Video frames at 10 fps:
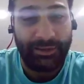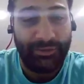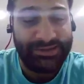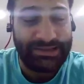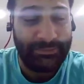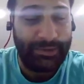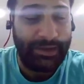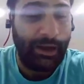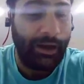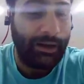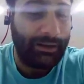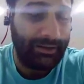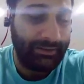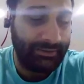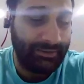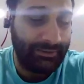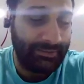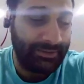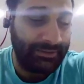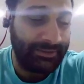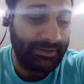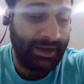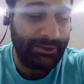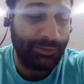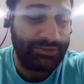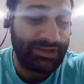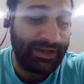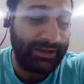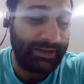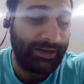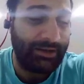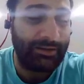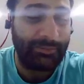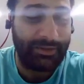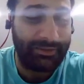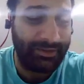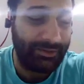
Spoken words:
the CPR and the knight with shining armor,